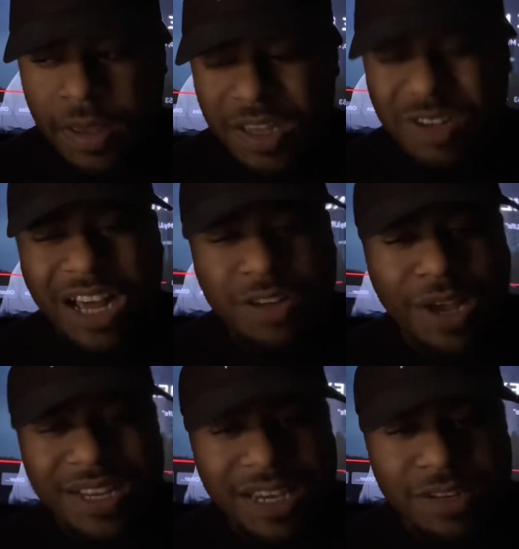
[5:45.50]
So that's why
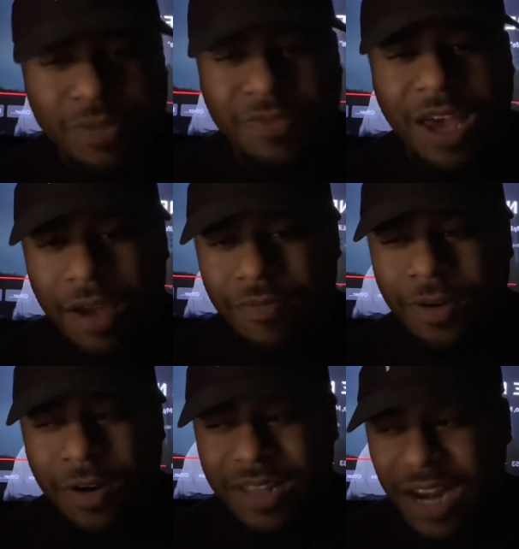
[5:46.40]
I say it's with a heavy
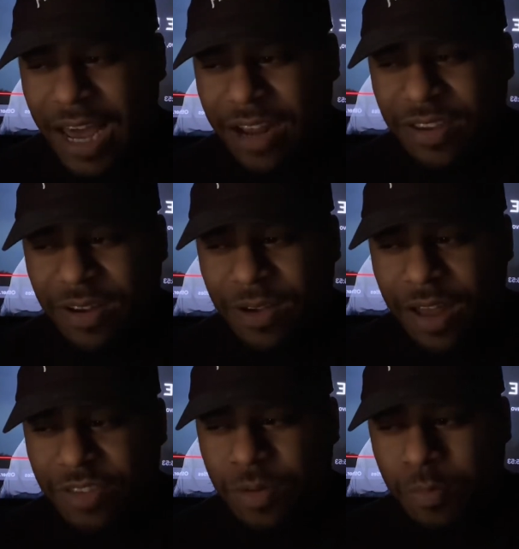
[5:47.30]
heart that I gotta tell
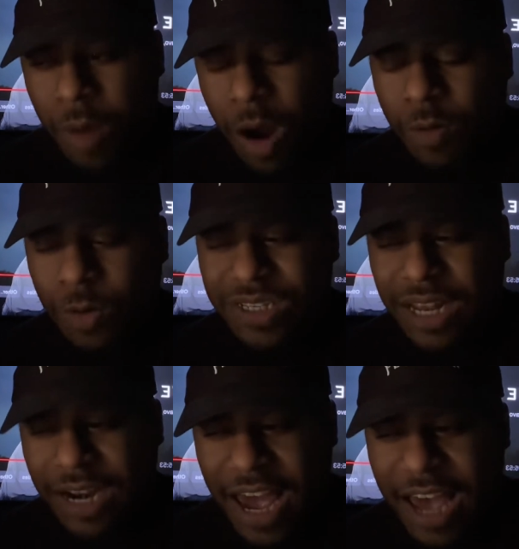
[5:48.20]
y'all tomorrow is the
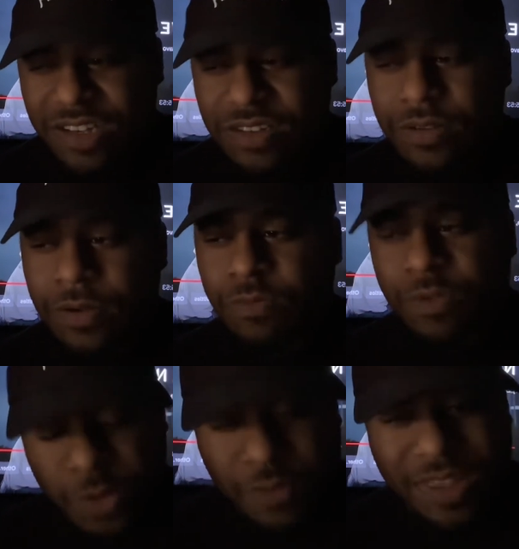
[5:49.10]
last
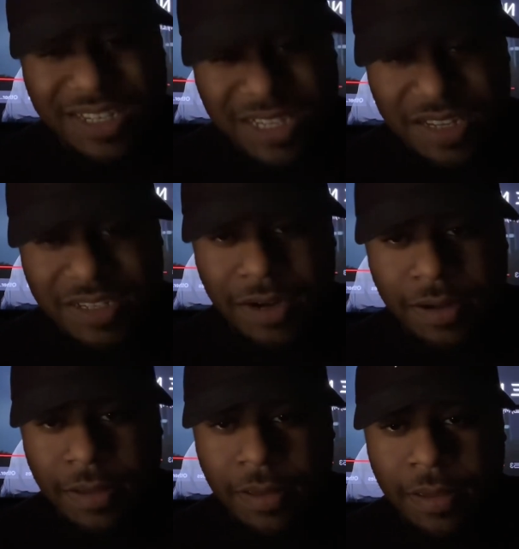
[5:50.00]
review of the season.
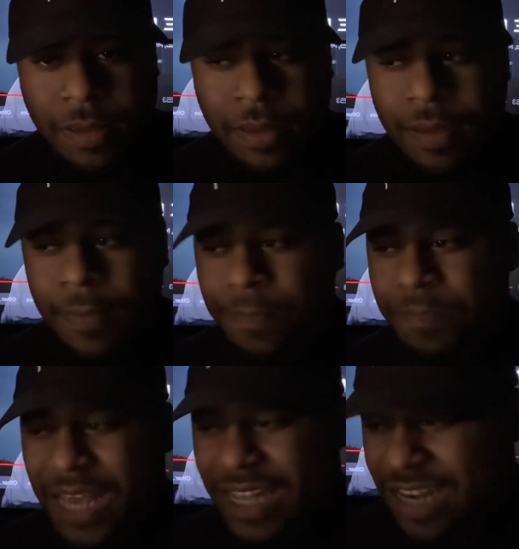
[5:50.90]

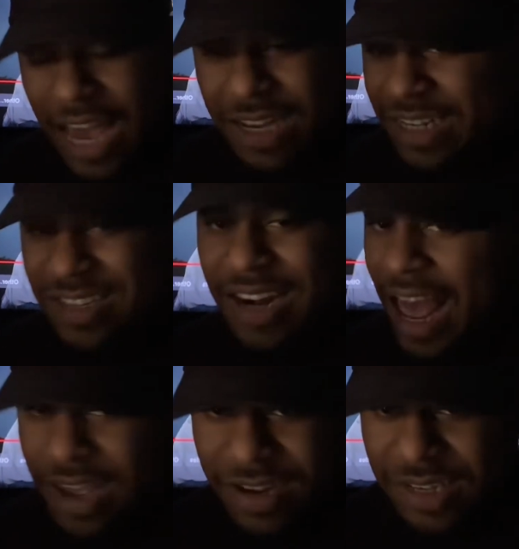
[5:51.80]
It's likely to
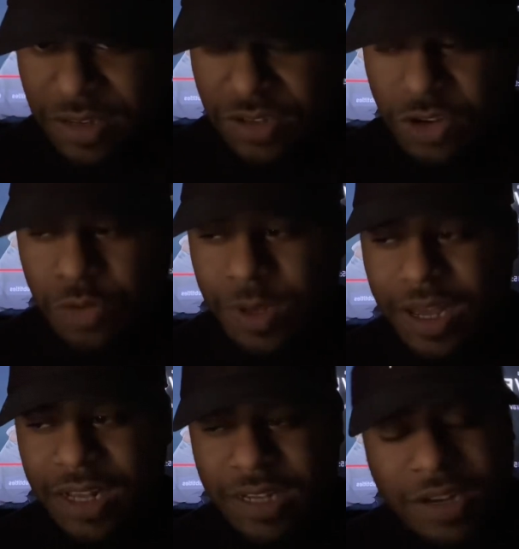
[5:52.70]
not get a season two
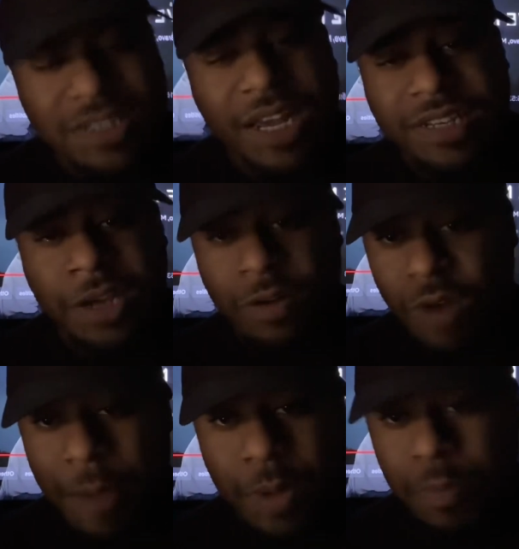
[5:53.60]
because it looks like it's gonna
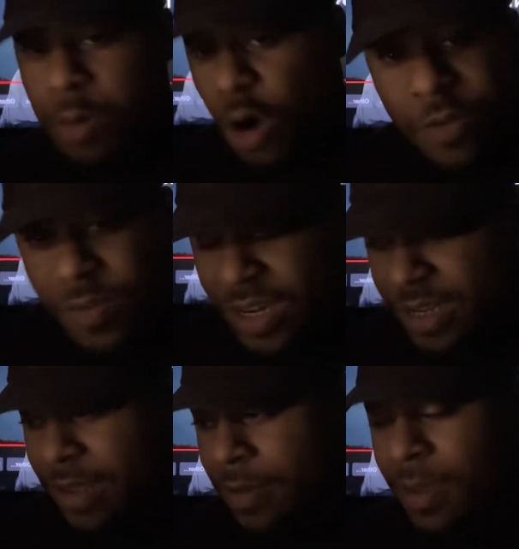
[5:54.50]
wrap up perfectly.
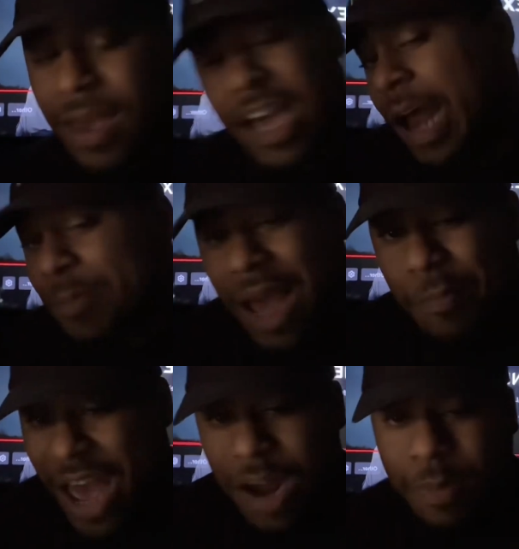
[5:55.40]
And I'm not
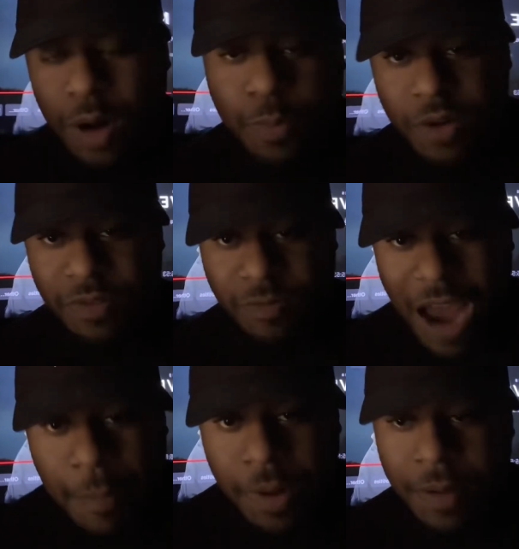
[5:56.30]
mad about a perfect
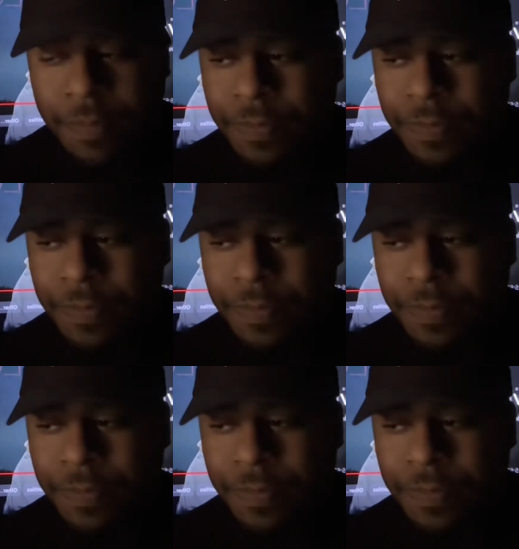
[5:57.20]
wrap up.